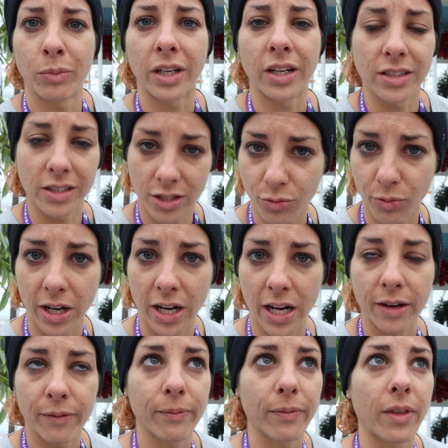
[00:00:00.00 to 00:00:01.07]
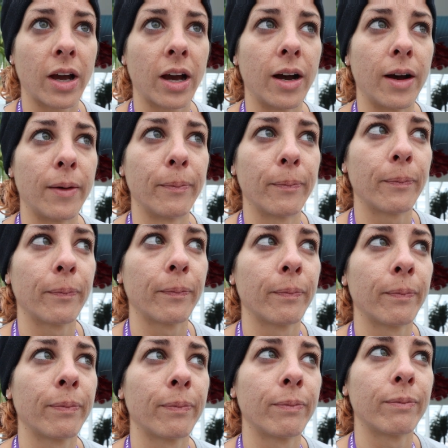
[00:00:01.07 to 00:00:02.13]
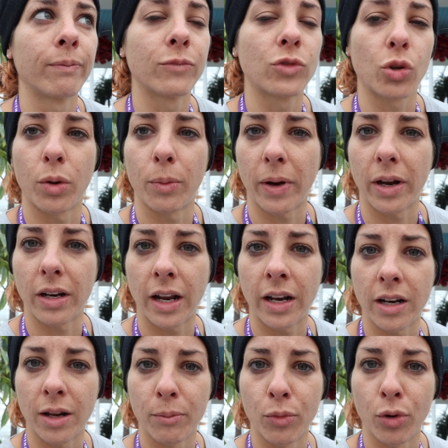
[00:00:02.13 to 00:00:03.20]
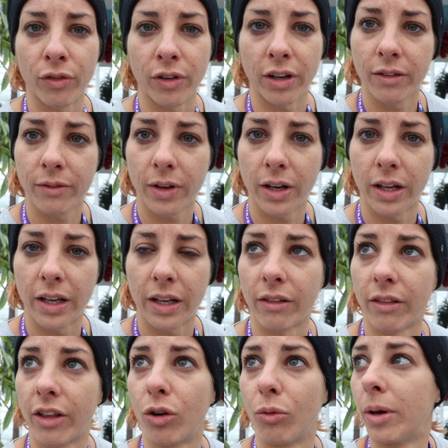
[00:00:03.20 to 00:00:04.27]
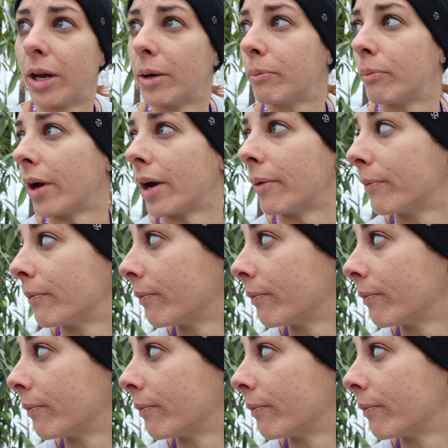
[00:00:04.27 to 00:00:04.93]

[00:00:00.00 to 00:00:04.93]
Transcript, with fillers: because it's rainy. Um, so we might end up moving in a little bit. But